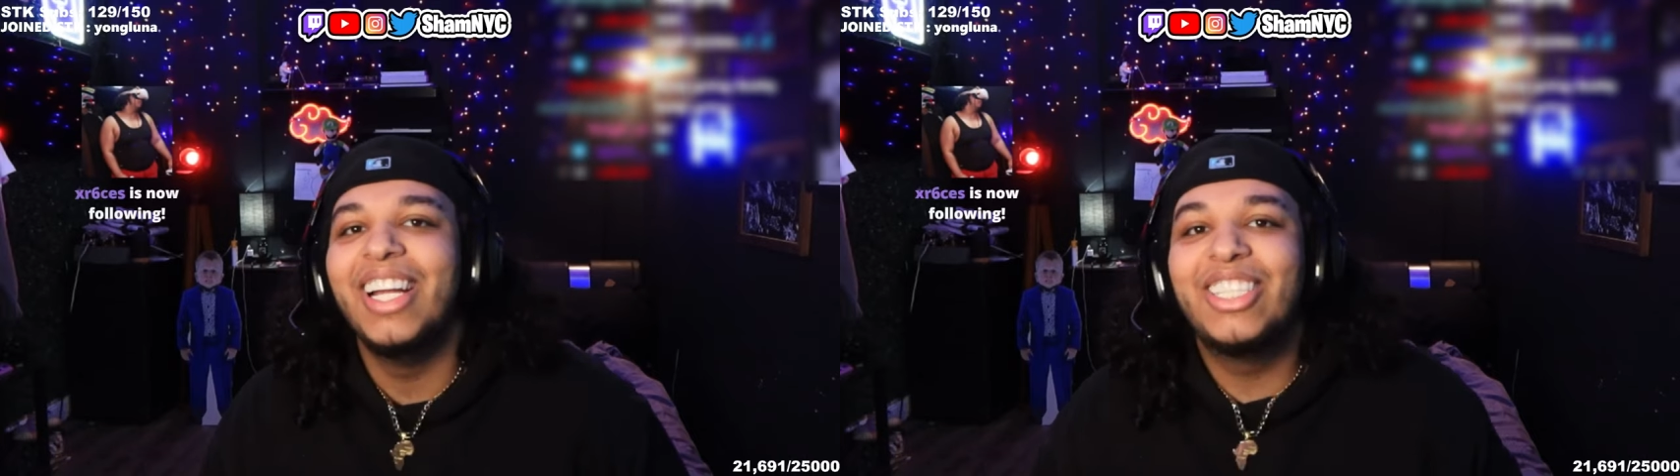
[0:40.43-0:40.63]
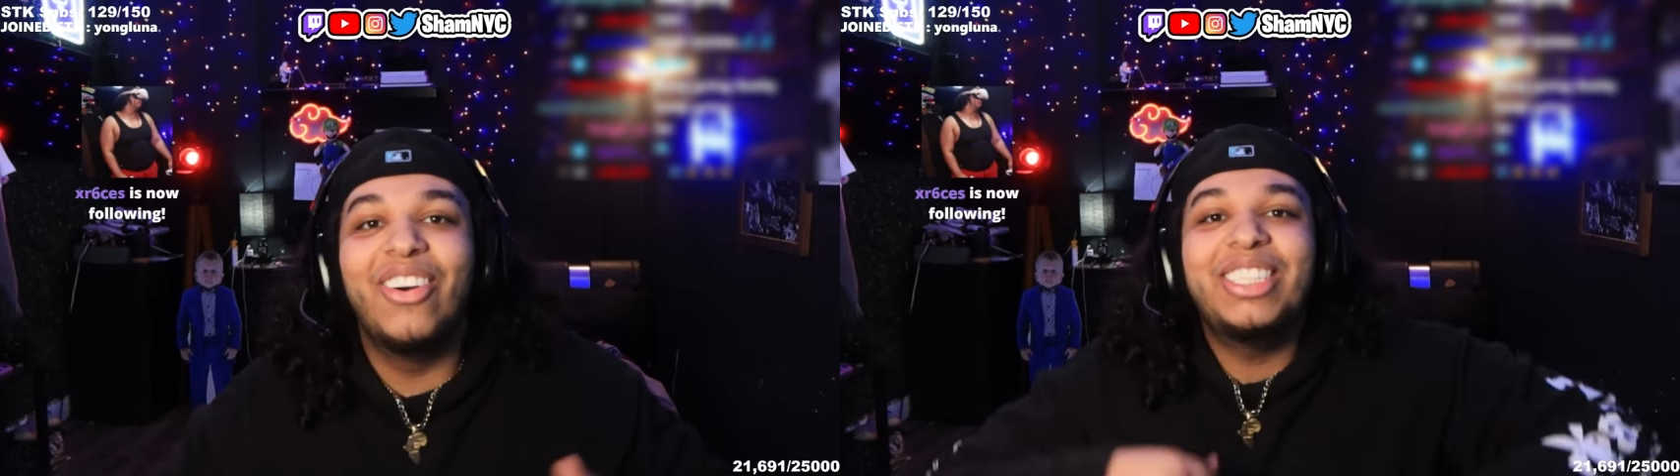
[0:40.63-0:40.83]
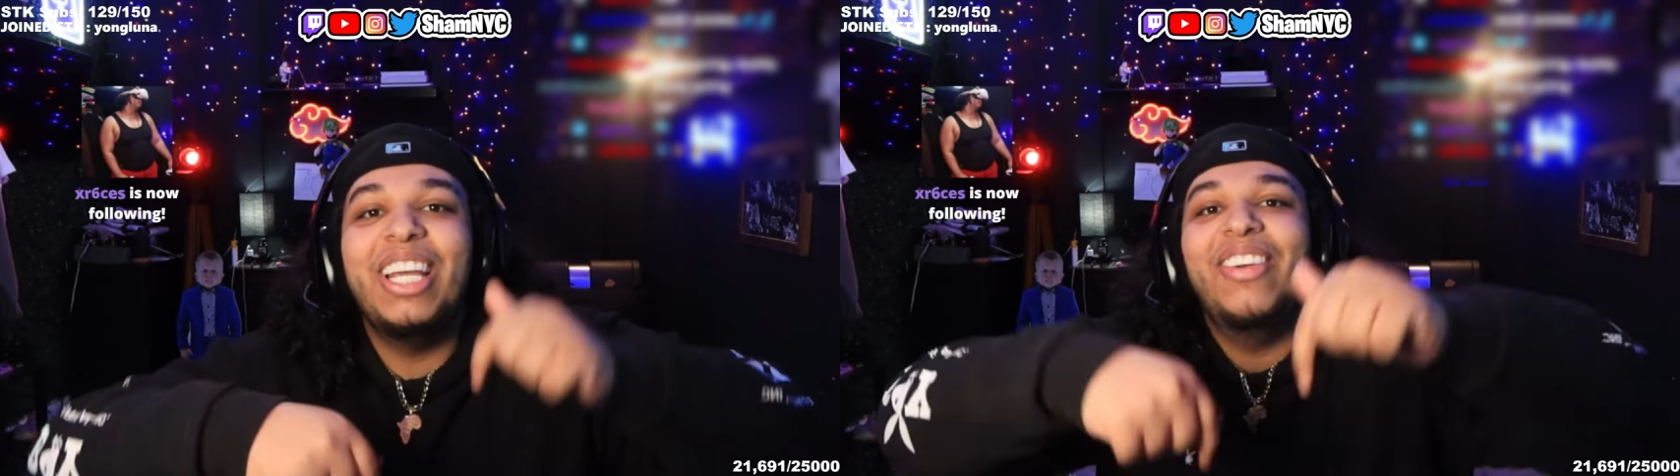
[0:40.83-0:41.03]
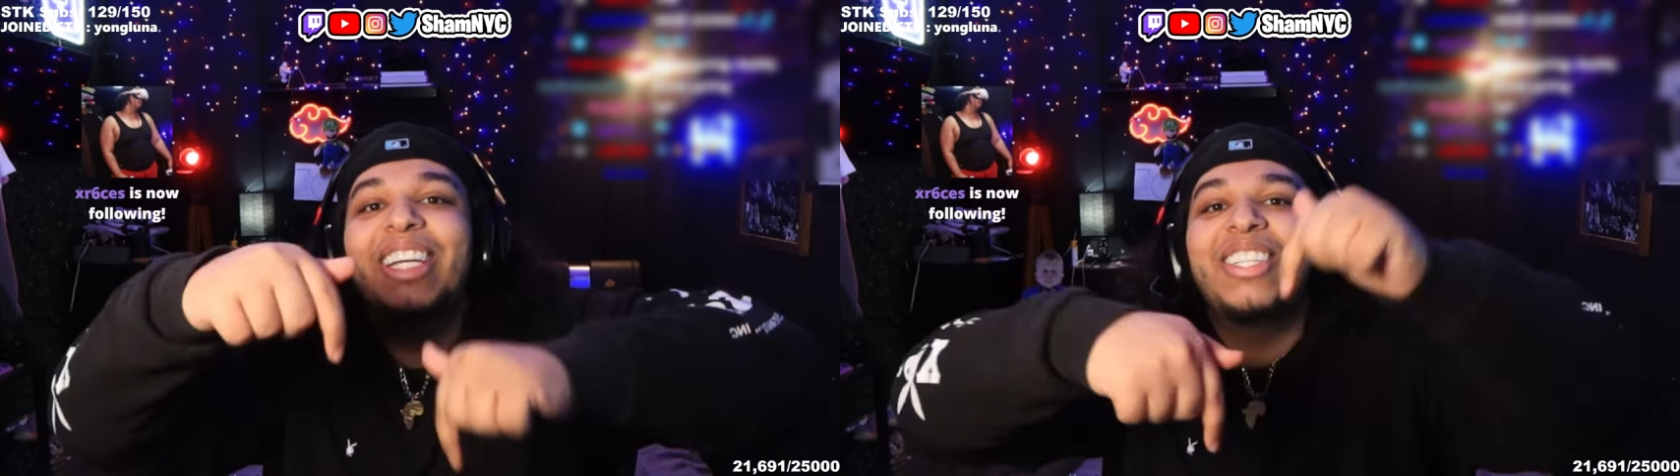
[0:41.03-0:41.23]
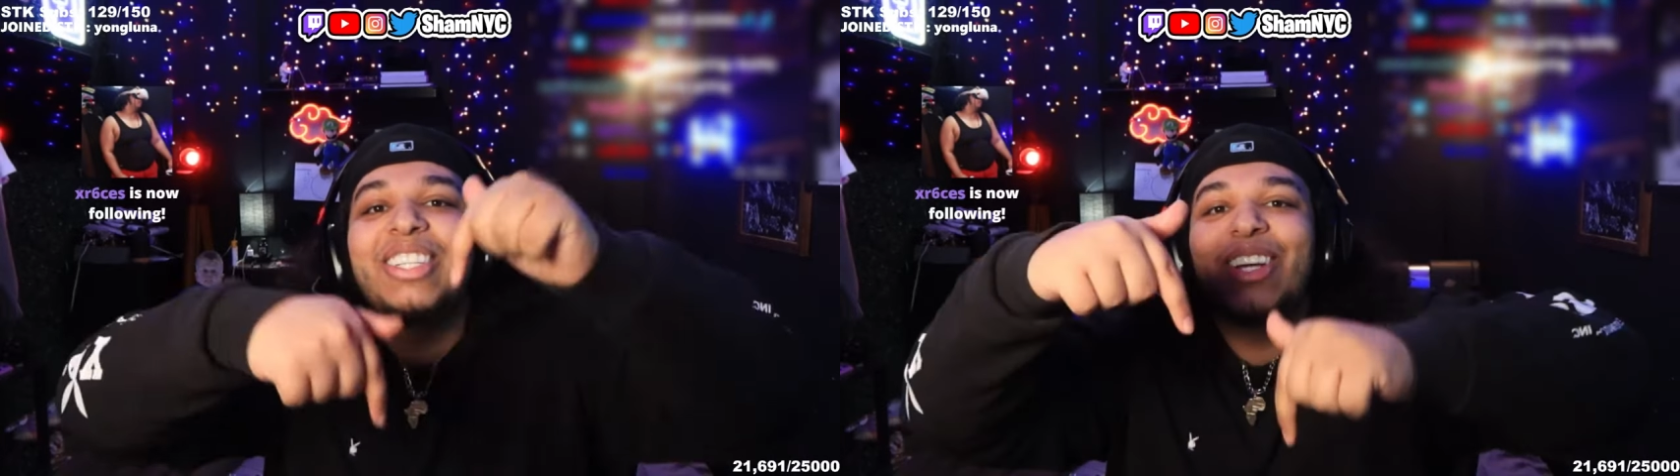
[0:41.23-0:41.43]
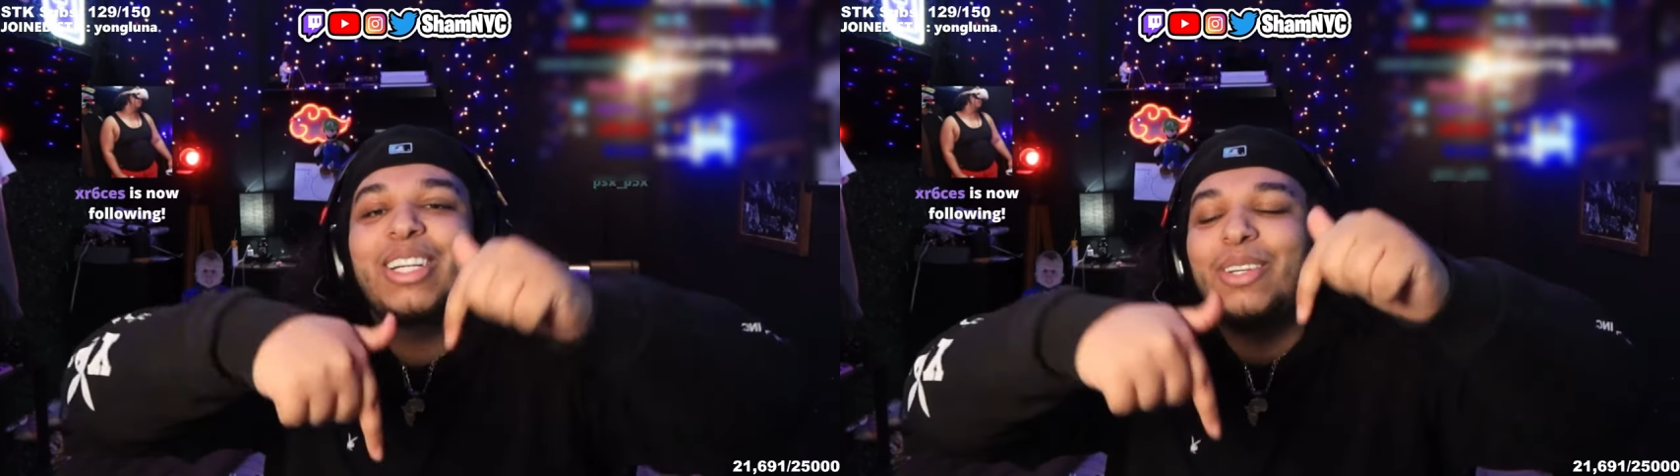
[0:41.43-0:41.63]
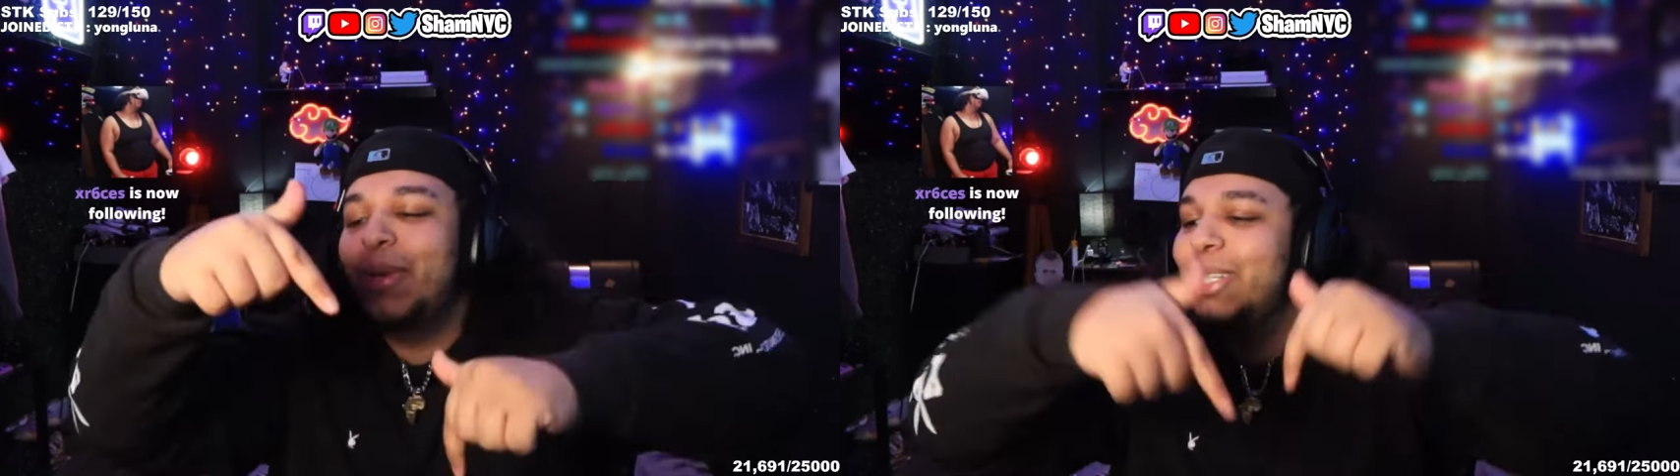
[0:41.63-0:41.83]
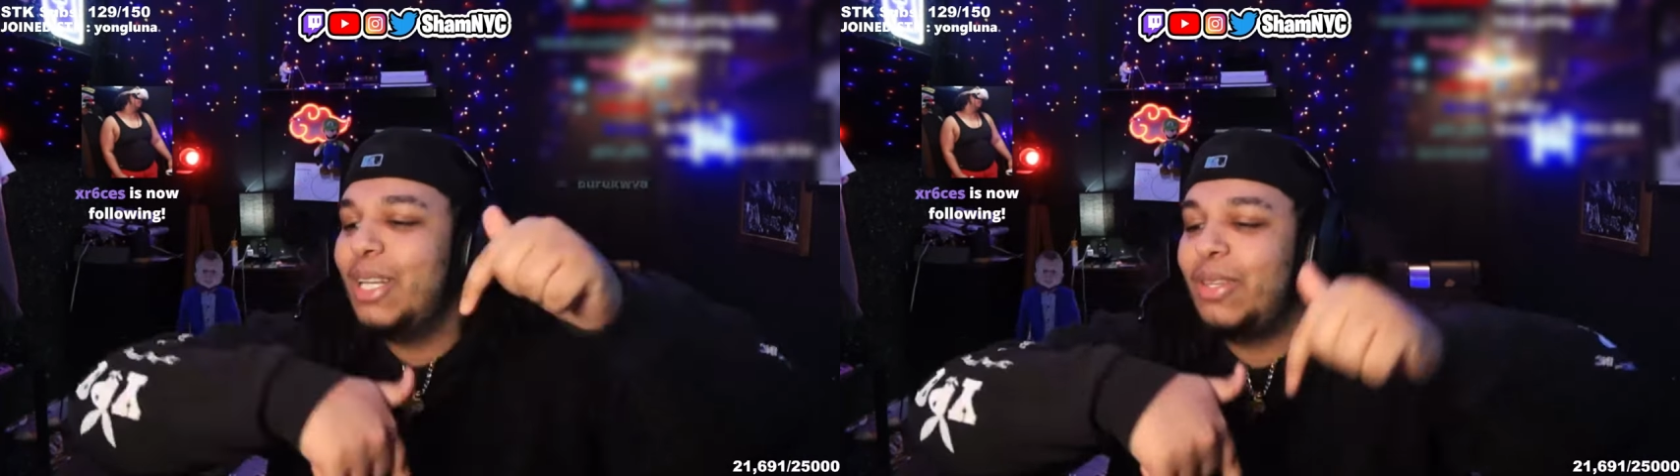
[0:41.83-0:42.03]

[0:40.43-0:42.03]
Twitch TV, Shit Shots TV.